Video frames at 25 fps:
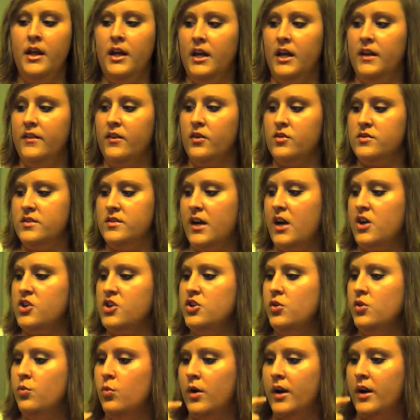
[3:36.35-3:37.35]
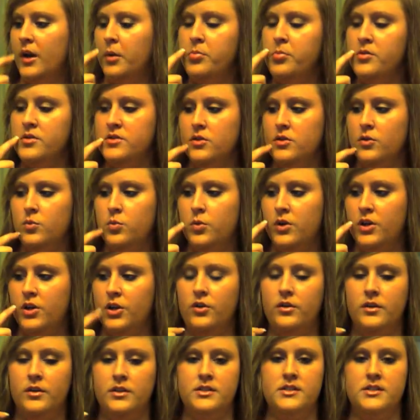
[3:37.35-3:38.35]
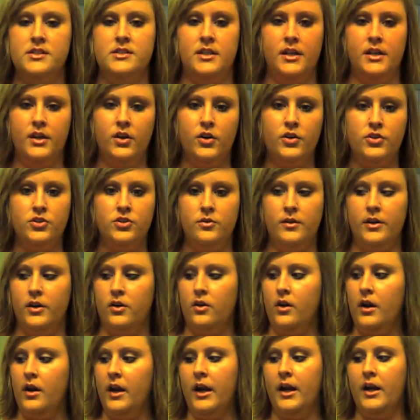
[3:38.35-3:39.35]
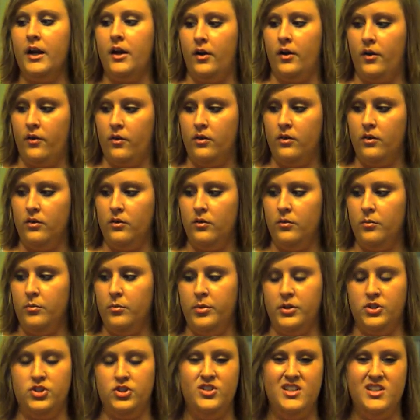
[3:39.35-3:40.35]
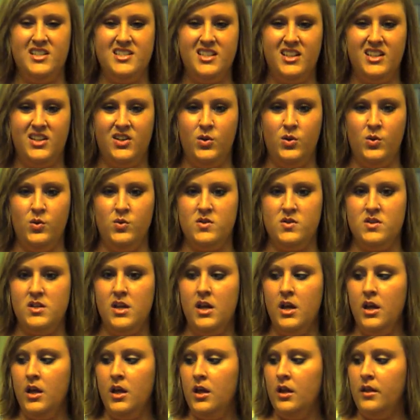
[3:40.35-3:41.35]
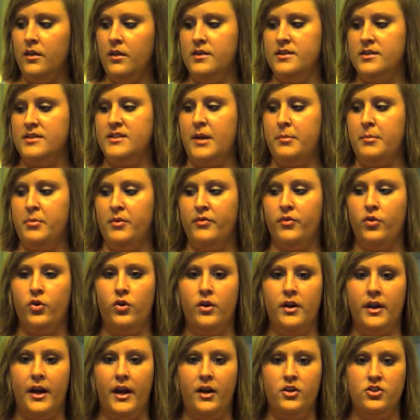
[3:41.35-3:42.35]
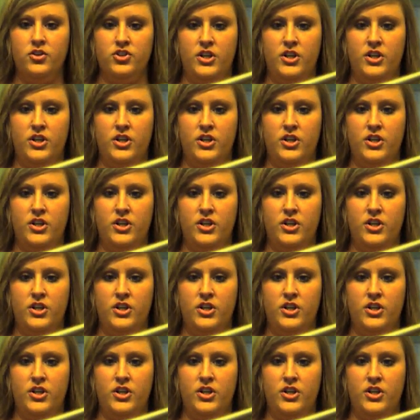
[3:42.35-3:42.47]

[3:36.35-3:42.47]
And there's actually one episode where you can see her doing her hair, but she doesn't use this type of curling iron.